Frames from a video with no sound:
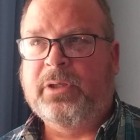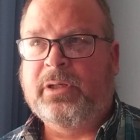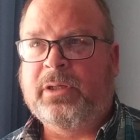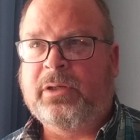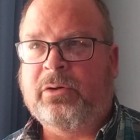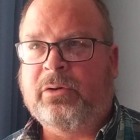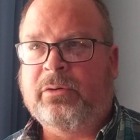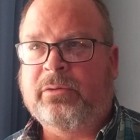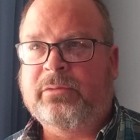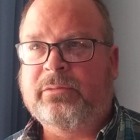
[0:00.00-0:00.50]

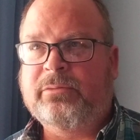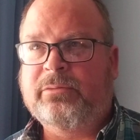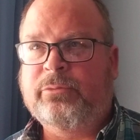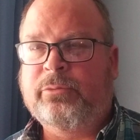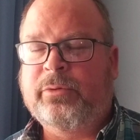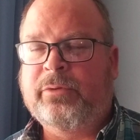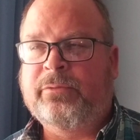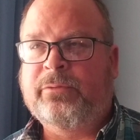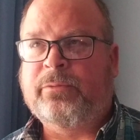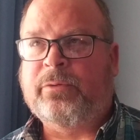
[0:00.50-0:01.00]
you know,
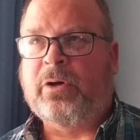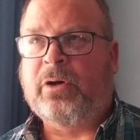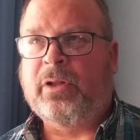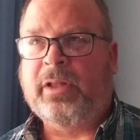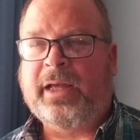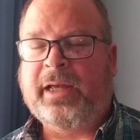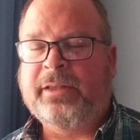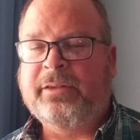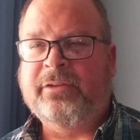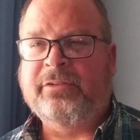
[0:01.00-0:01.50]
we've all
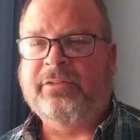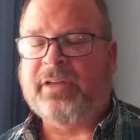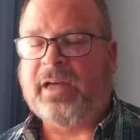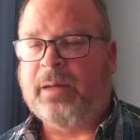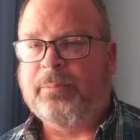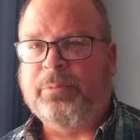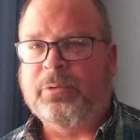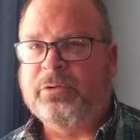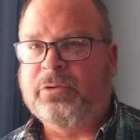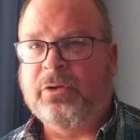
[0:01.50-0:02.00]
had this
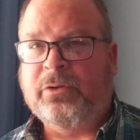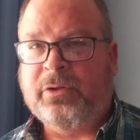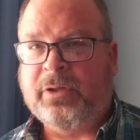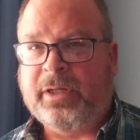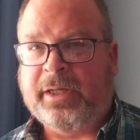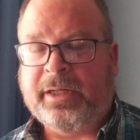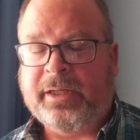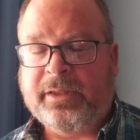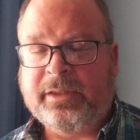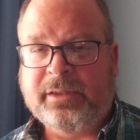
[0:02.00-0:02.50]

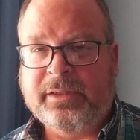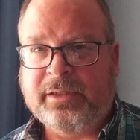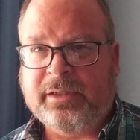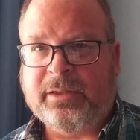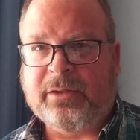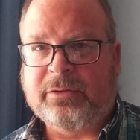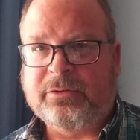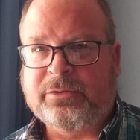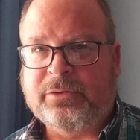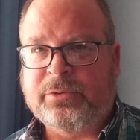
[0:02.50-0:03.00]
opportunity, you
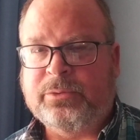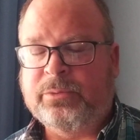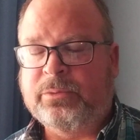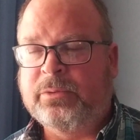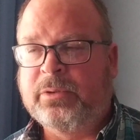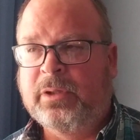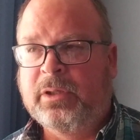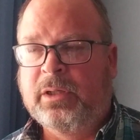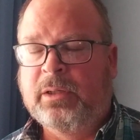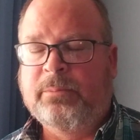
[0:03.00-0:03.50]
know,
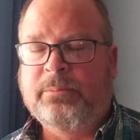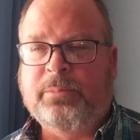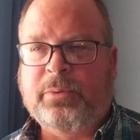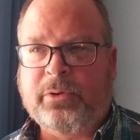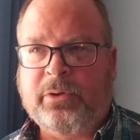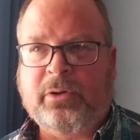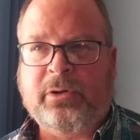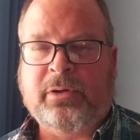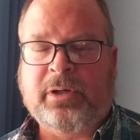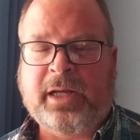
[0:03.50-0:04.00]
to
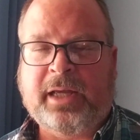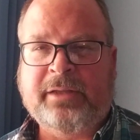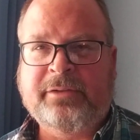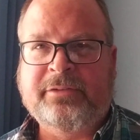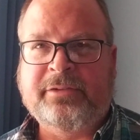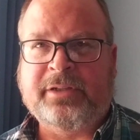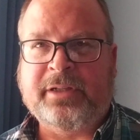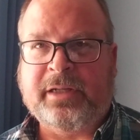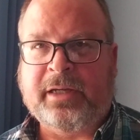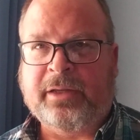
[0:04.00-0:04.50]
put our
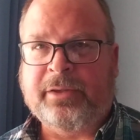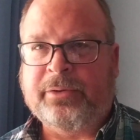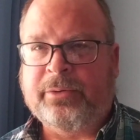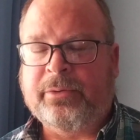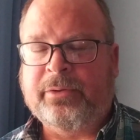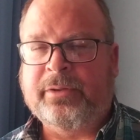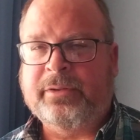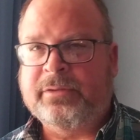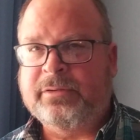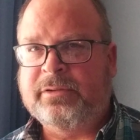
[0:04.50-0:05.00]
heads
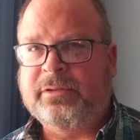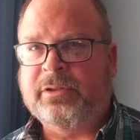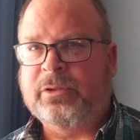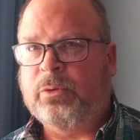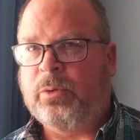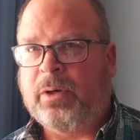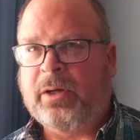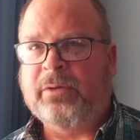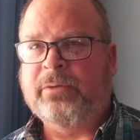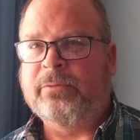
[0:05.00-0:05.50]
together and to
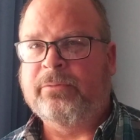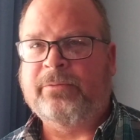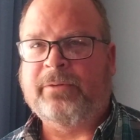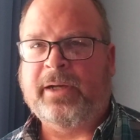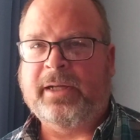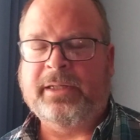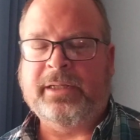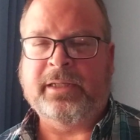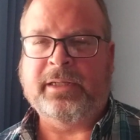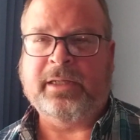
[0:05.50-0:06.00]
go out and
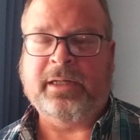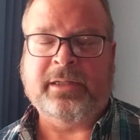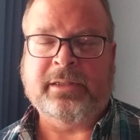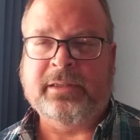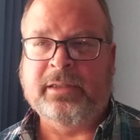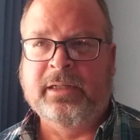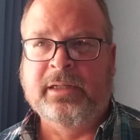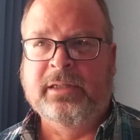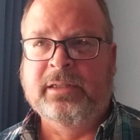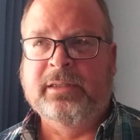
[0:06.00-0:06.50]
find it.
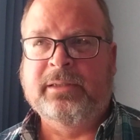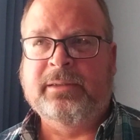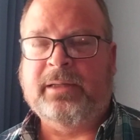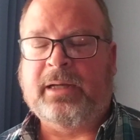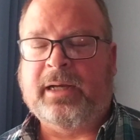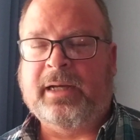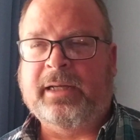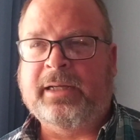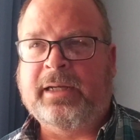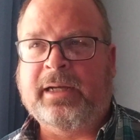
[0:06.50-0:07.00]
And
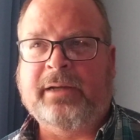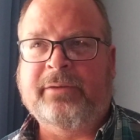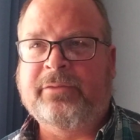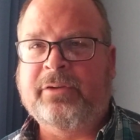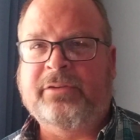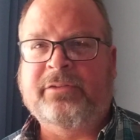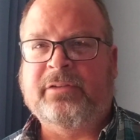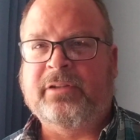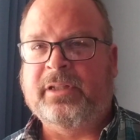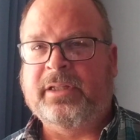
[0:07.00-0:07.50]
I
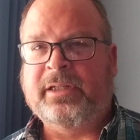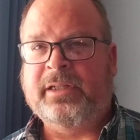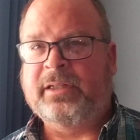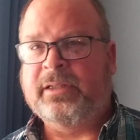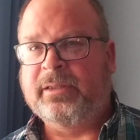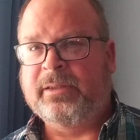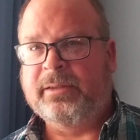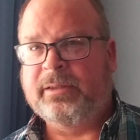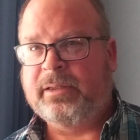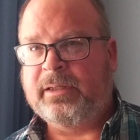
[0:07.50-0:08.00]

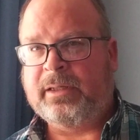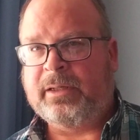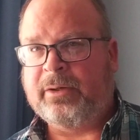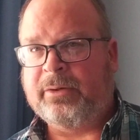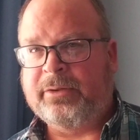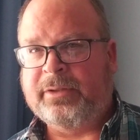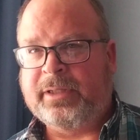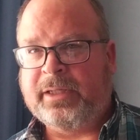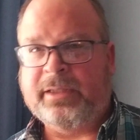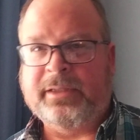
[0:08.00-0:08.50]
obviously, you
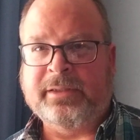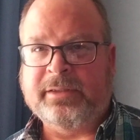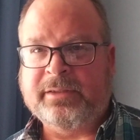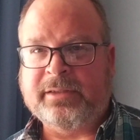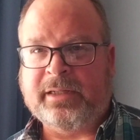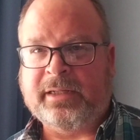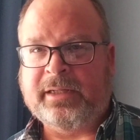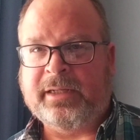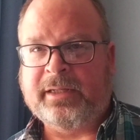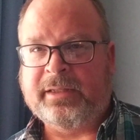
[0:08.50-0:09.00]
know,
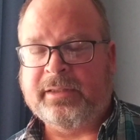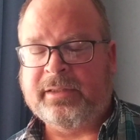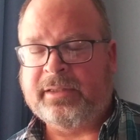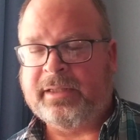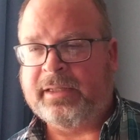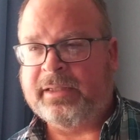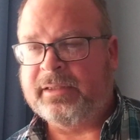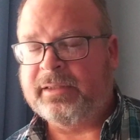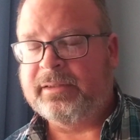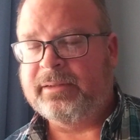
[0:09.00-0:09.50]
didn't. I didn't
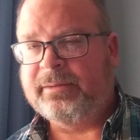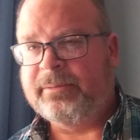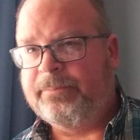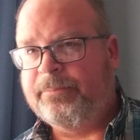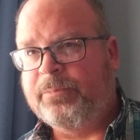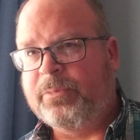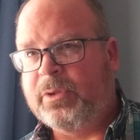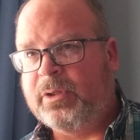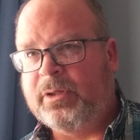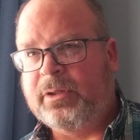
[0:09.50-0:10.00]
think
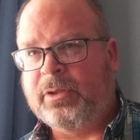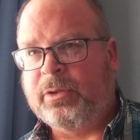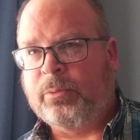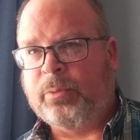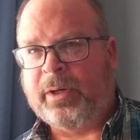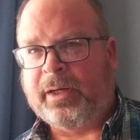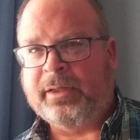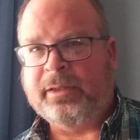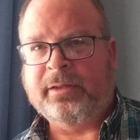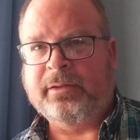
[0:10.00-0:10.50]
the
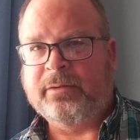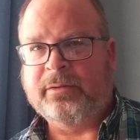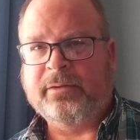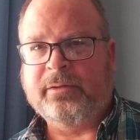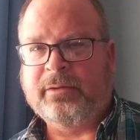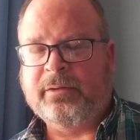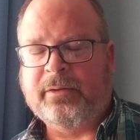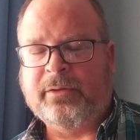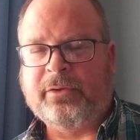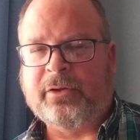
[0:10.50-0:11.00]
right
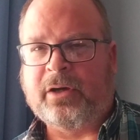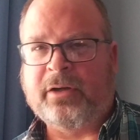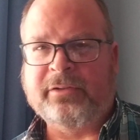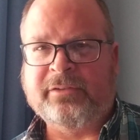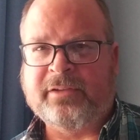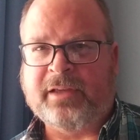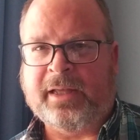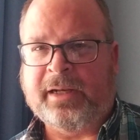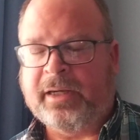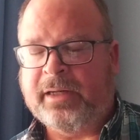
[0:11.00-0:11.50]

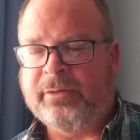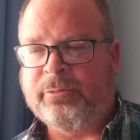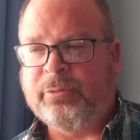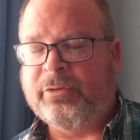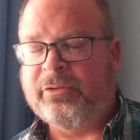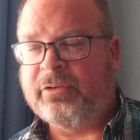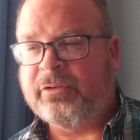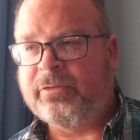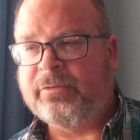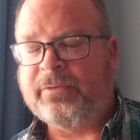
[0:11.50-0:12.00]
thoughts on it,
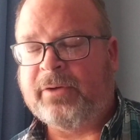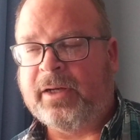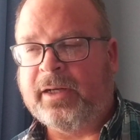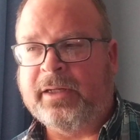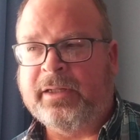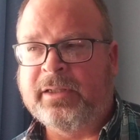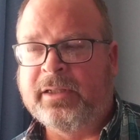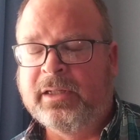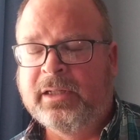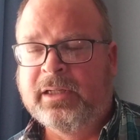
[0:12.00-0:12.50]
which is
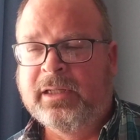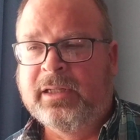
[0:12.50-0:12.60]
fine.